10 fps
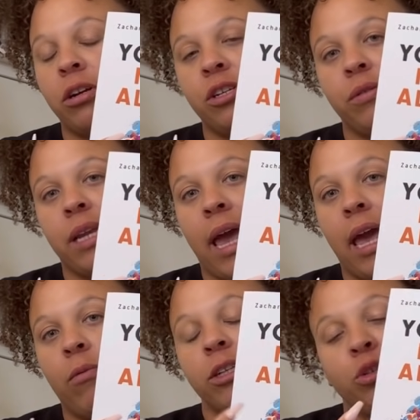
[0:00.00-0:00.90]
or two a
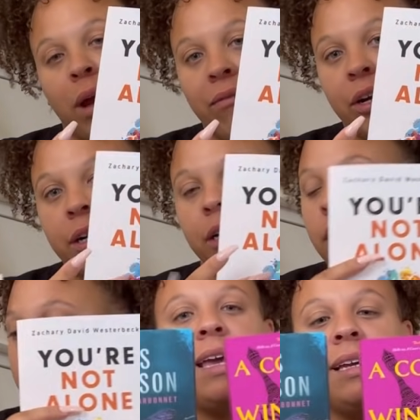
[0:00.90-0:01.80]
day with Trevor.
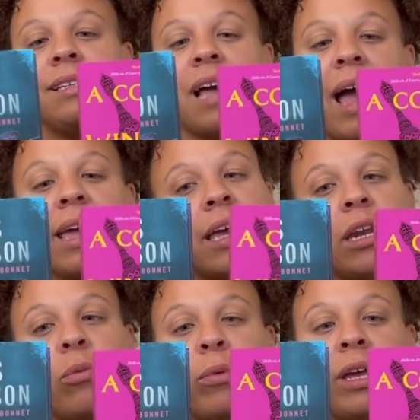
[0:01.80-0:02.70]
These I
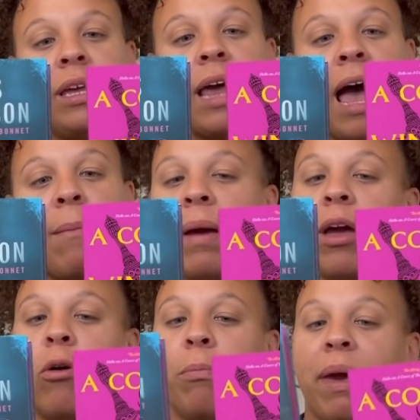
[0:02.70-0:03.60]
can read at my
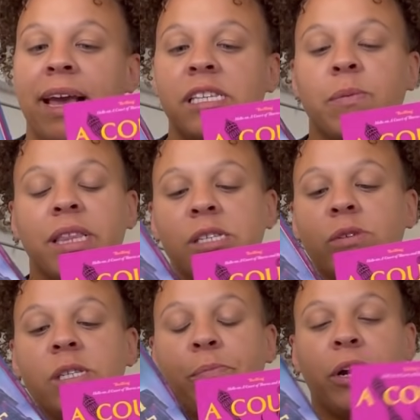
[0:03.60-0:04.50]
own pace, but this
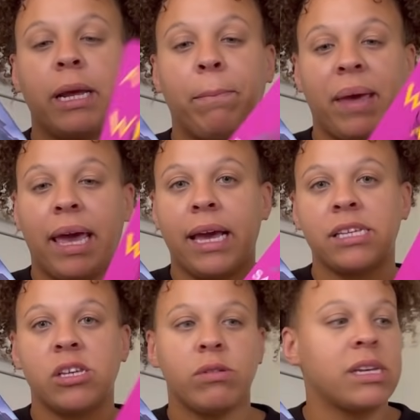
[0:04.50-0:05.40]
one's pretty big,
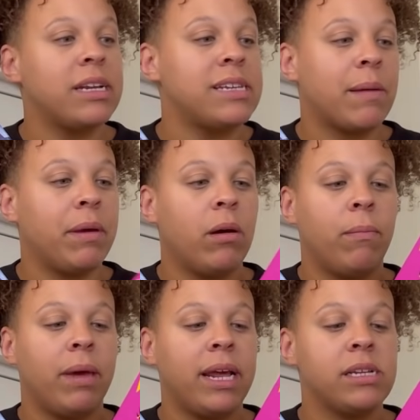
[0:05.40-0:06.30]
so it's gonna take me a
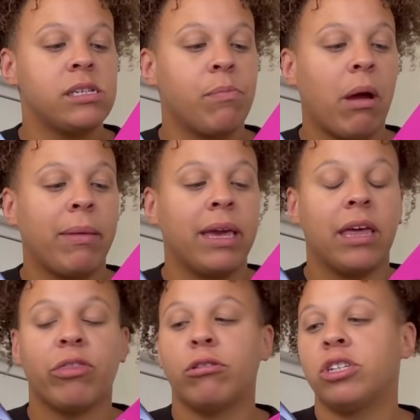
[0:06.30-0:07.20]
minute to probably
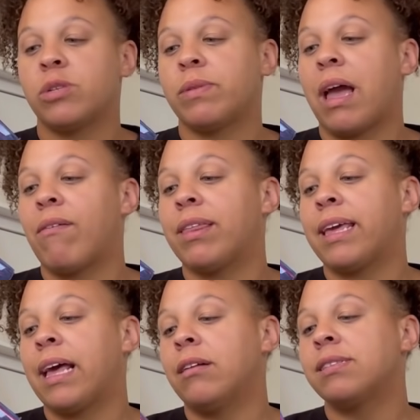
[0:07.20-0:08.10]
get through just with
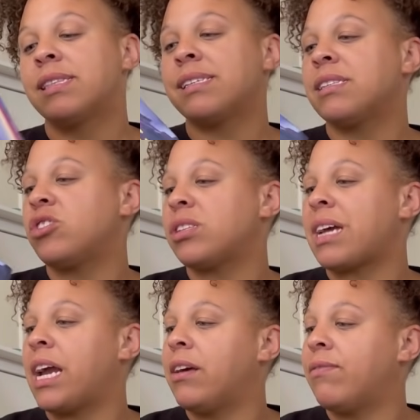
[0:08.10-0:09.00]
everything else. This is just
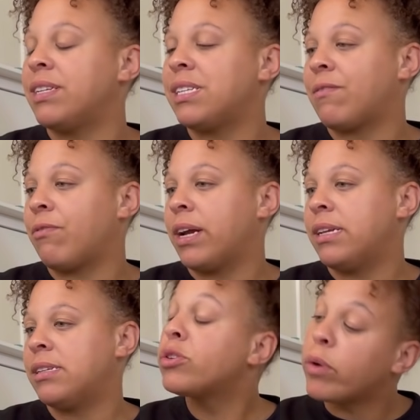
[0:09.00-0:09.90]
kind of a
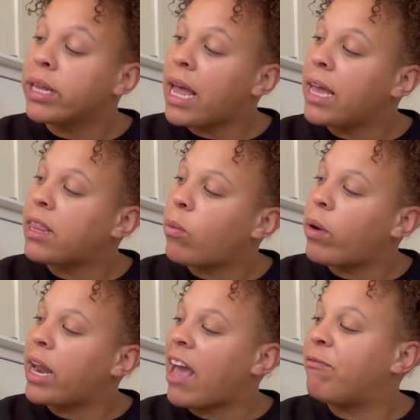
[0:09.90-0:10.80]
different storyline than
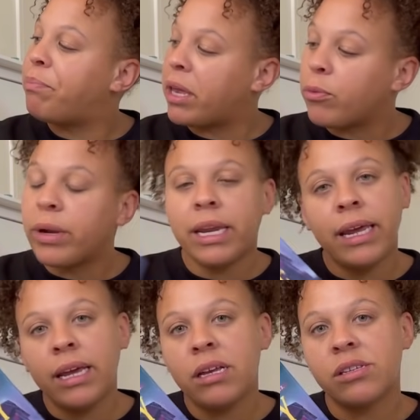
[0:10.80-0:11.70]
what I've been
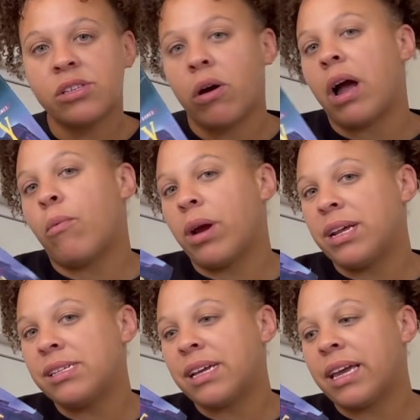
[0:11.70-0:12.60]
reading, so I
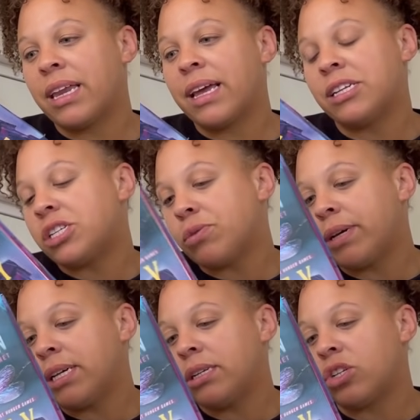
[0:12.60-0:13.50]
wanted to get into
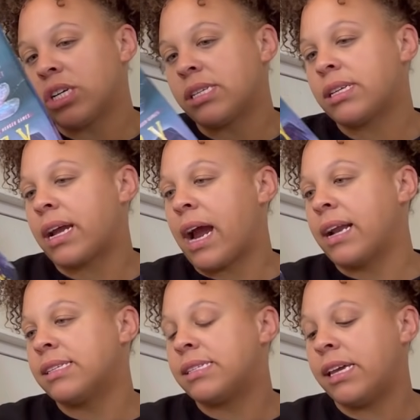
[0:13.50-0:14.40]
it just to kind
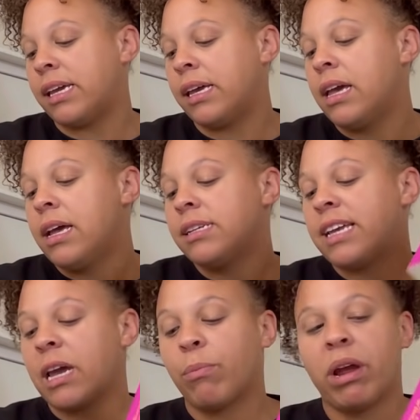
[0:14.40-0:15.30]
of see,
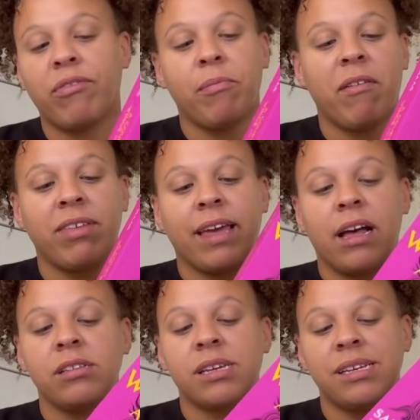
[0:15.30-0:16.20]
take a break from everything
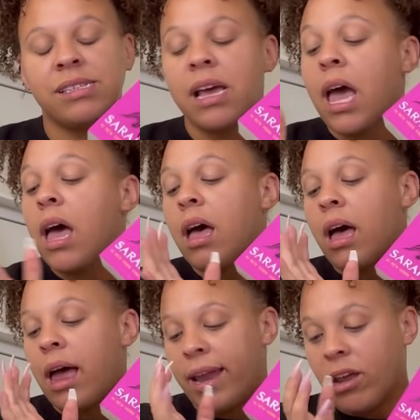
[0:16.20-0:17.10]
else, because
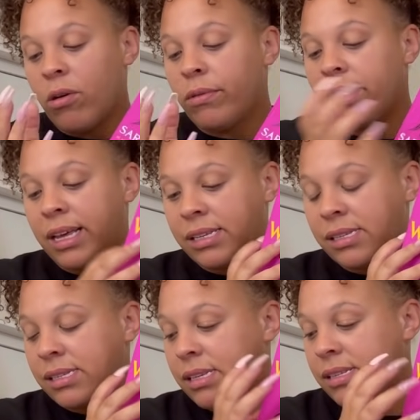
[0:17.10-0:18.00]
I know
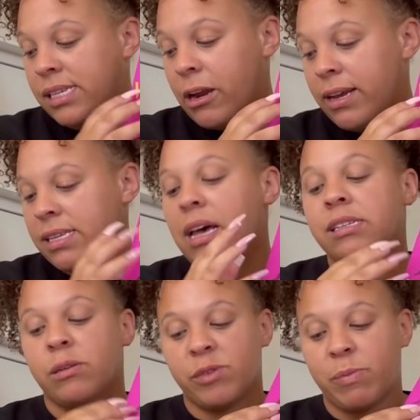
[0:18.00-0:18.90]
this series
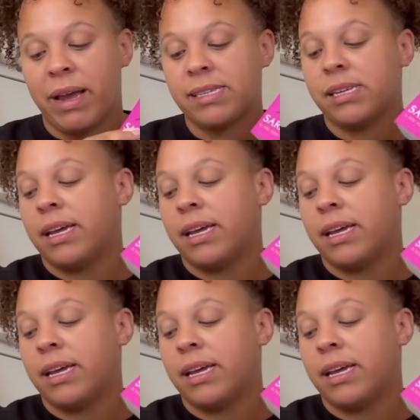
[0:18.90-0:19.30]
has some spice in